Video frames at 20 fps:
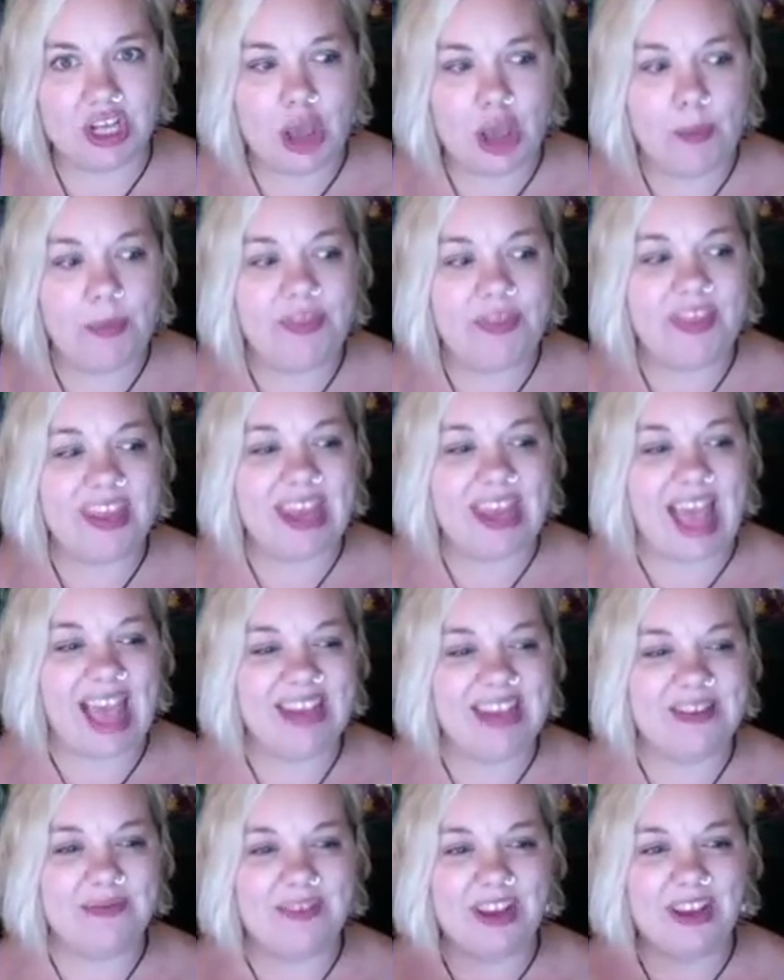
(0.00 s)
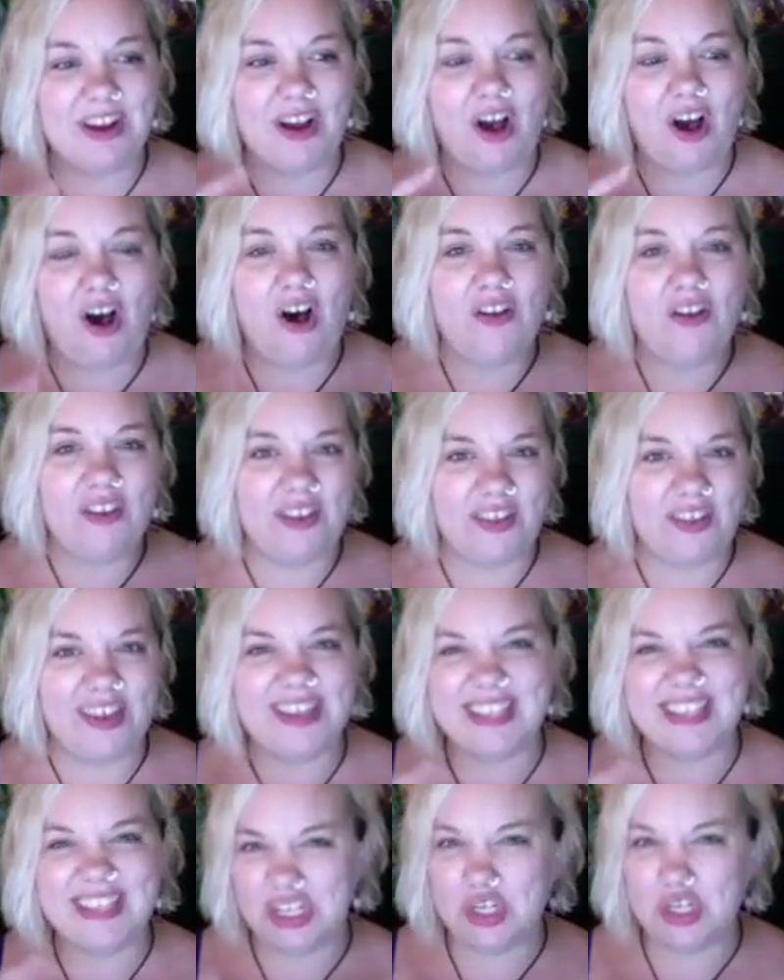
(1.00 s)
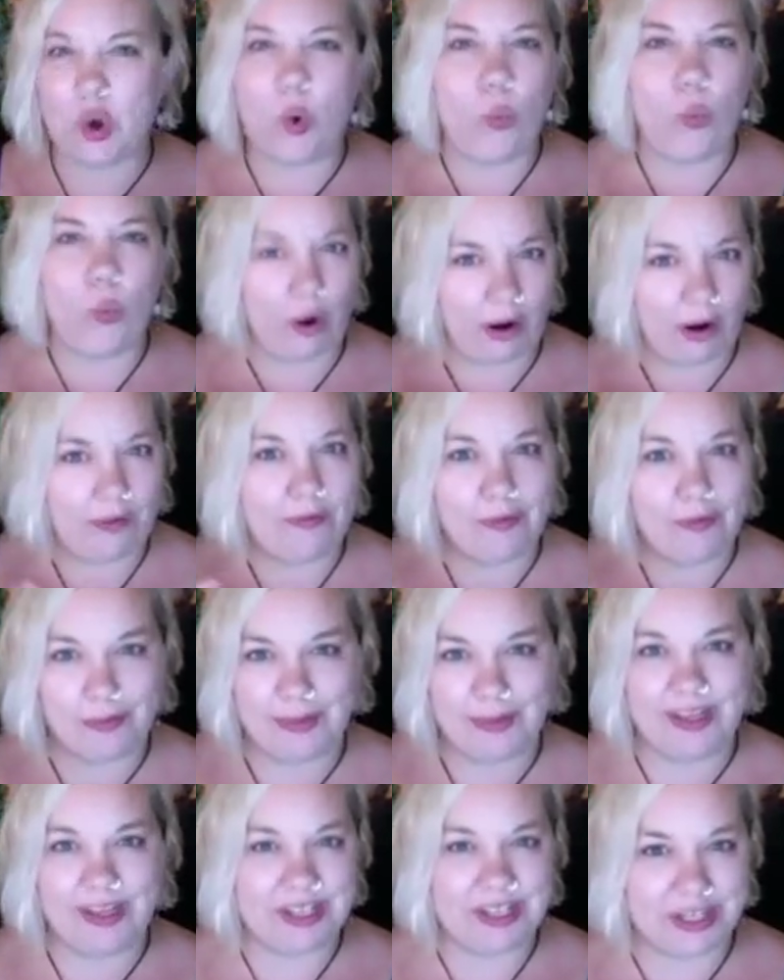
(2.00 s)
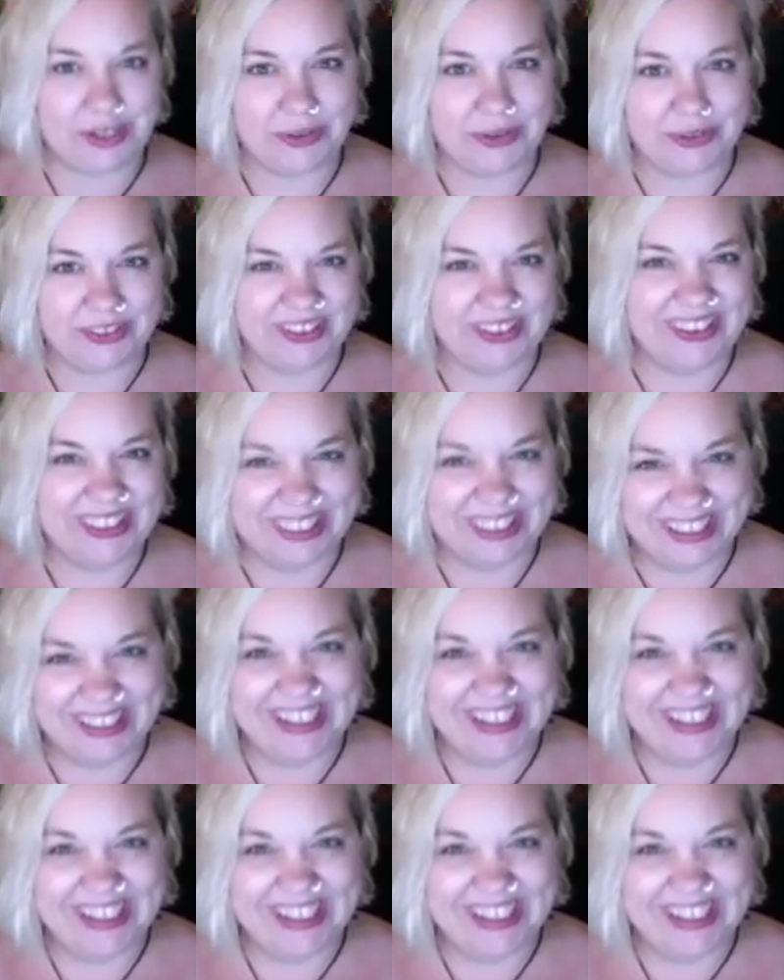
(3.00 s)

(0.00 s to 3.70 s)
but then had to figure out all the things that don't work for me too.